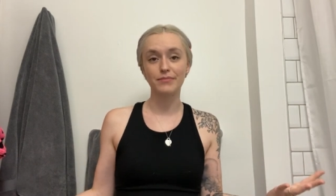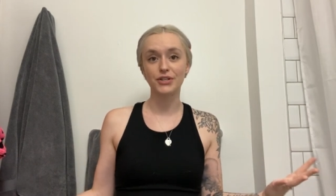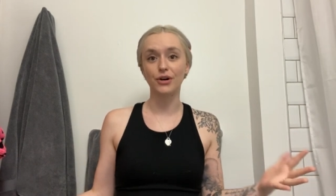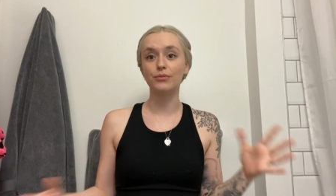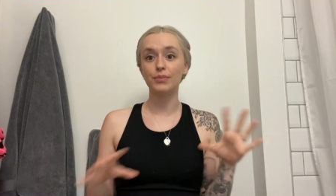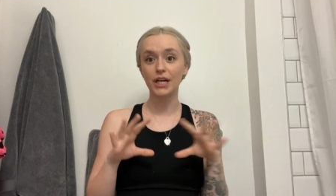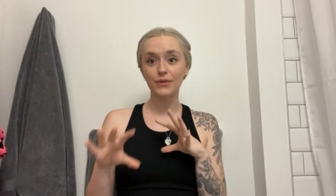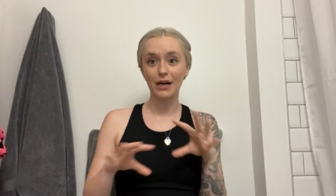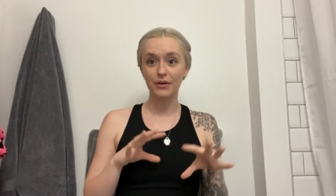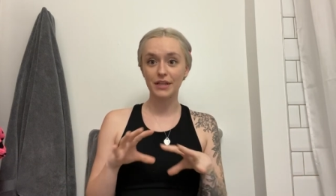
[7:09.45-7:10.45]
So play
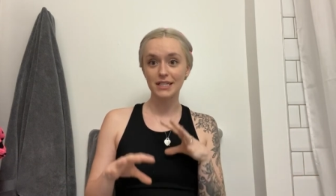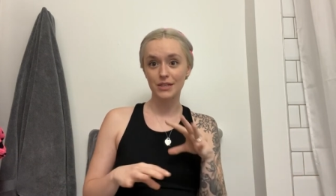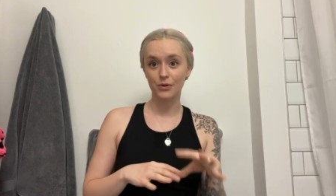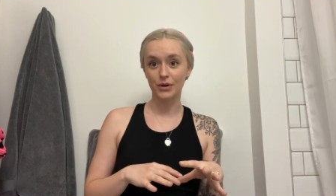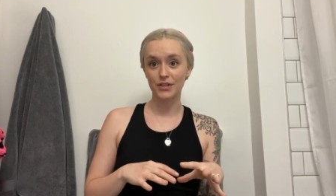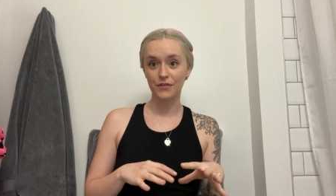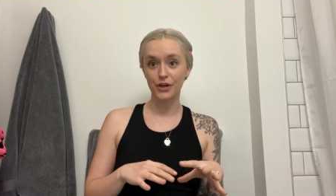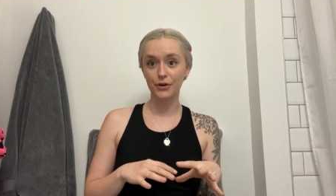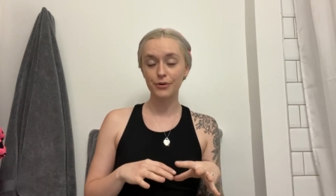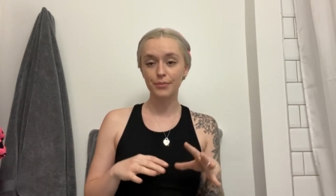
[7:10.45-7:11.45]
around with it, see what works for
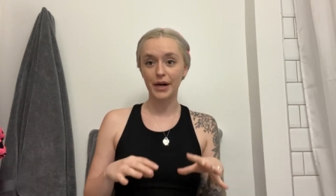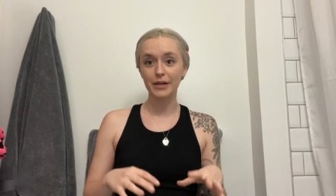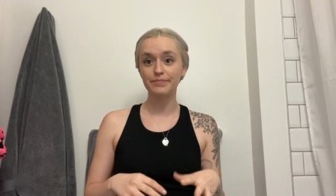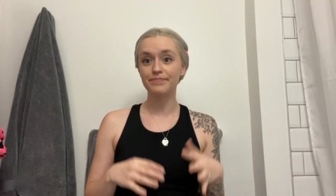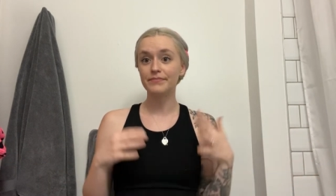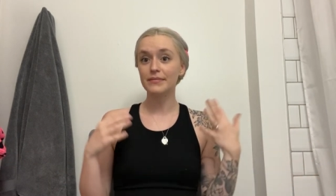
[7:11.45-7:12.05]
you, but